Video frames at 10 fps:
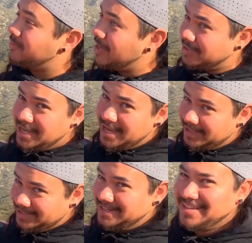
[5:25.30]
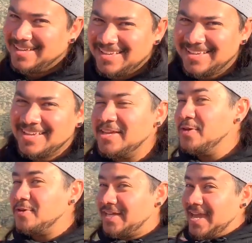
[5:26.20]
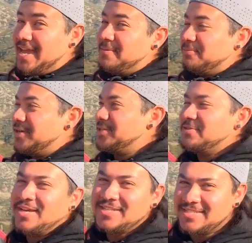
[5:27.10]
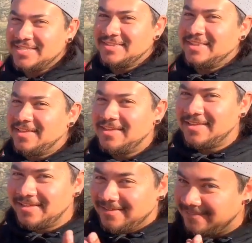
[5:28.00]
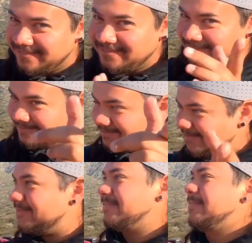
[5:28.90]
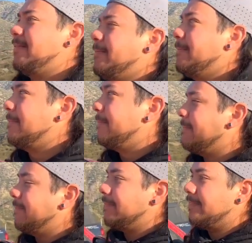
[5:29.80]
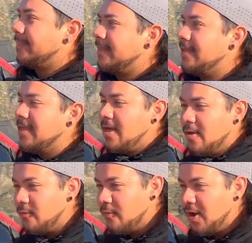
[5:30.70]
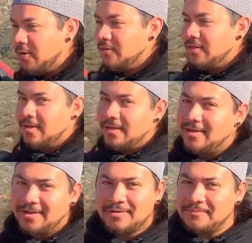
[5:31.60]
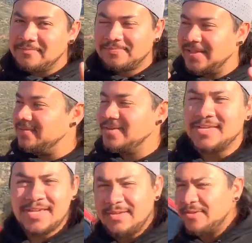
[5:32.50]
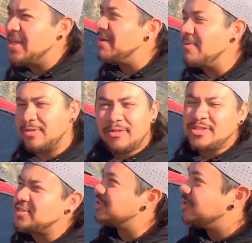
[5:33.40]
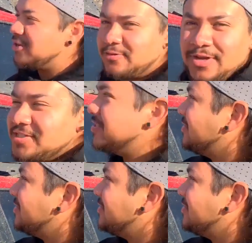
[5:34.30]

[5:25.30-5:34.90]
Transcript: Not yet. Oh. You can pressurize it. All right, so since it's easy to fill it up, how do you pressurize it? Well, you're hitting with all these good questions.